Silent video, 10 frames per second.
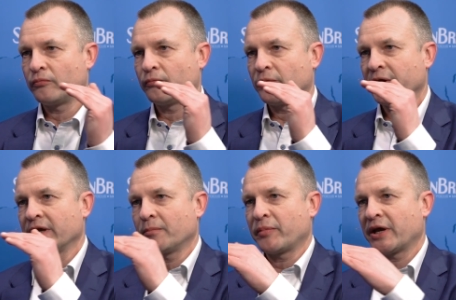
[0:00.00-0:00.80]
we
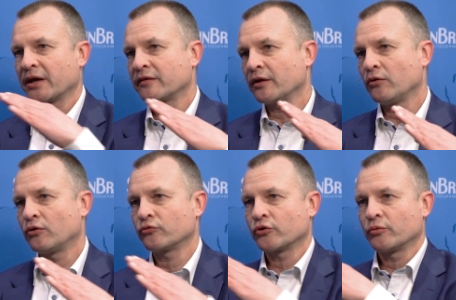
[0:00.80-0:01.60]
hit back the
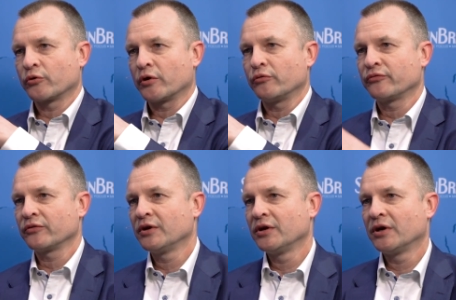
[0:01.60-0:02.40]
long-term growth
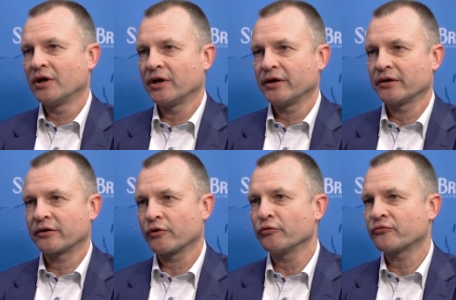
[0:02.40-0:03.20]
uh,
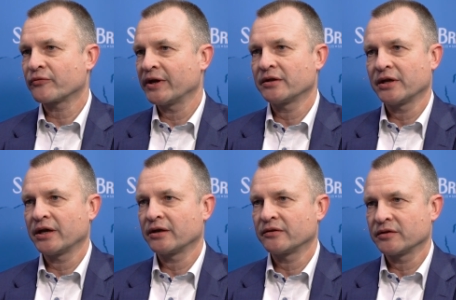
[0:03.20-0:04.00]
growth trend,
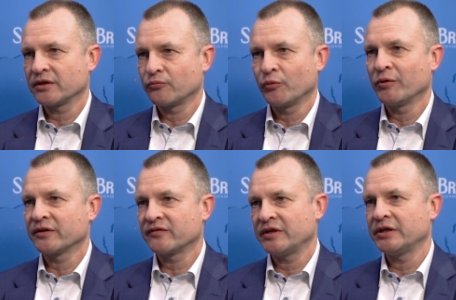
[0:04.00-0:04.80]
and uh, we
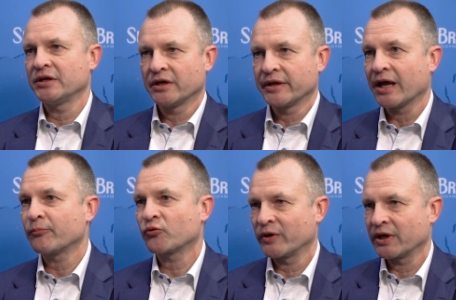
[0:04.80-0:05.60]
will see an
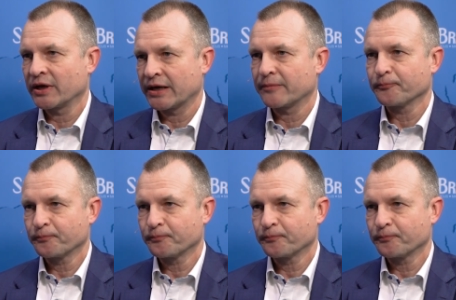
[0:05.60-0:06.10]
upswing again.